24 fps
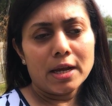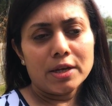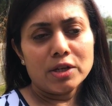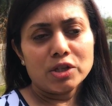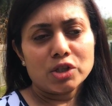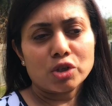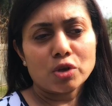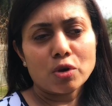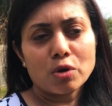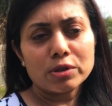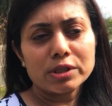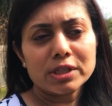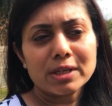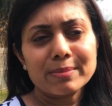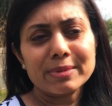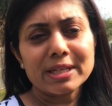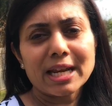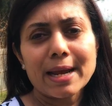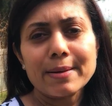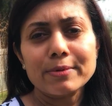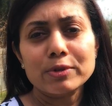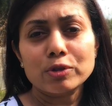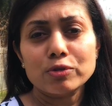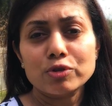so
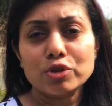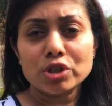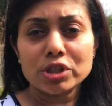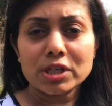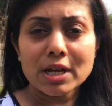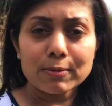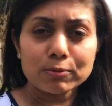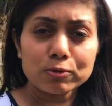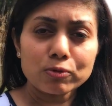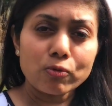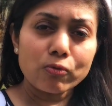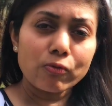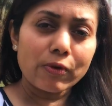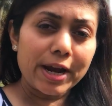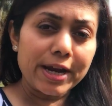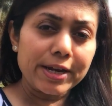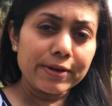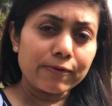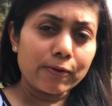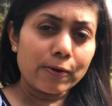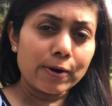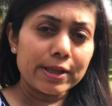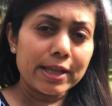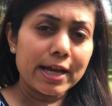sometimes you just have to wait
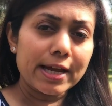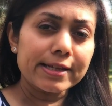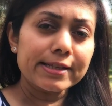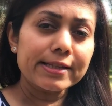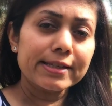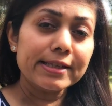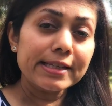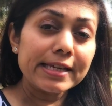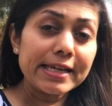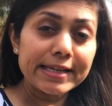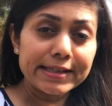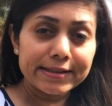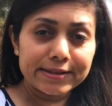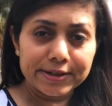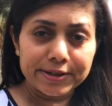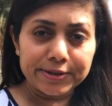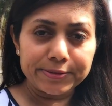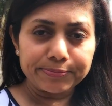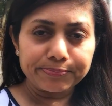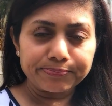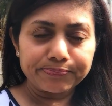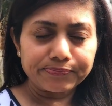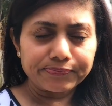for that season.